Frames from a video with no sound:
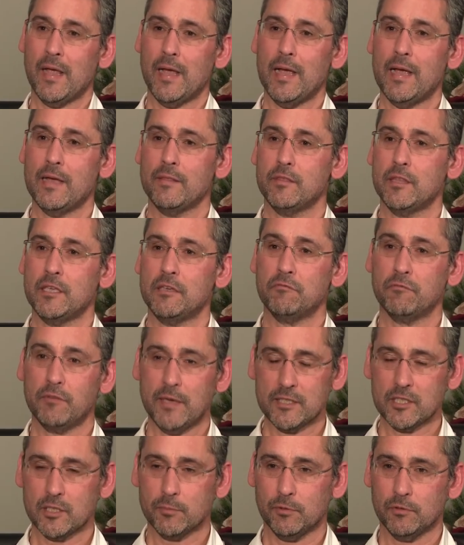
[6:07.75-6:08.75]
and the
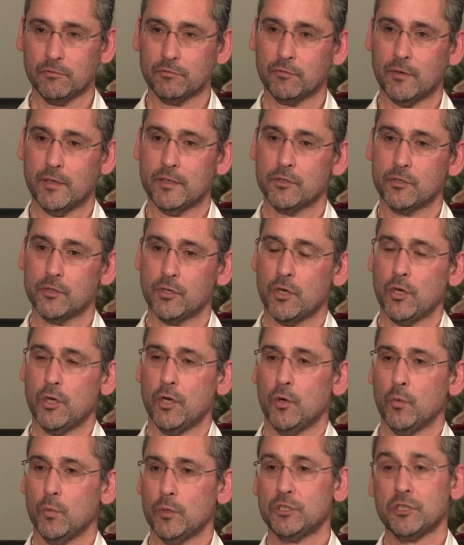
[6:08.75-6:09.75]
Flexible Fund,
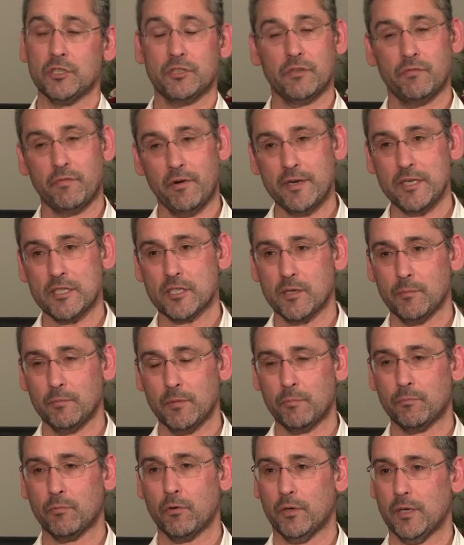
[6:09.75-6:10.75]
which is a very similar
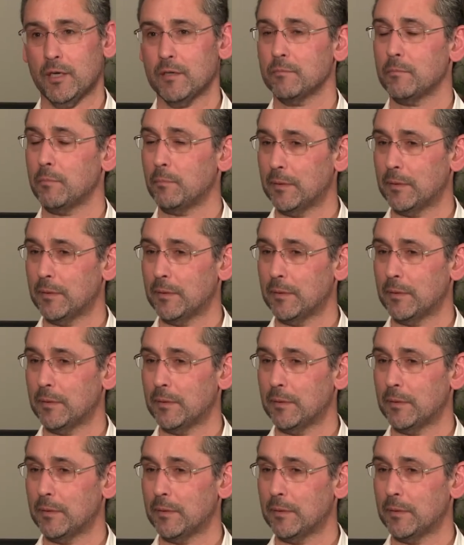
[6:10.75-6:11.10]
product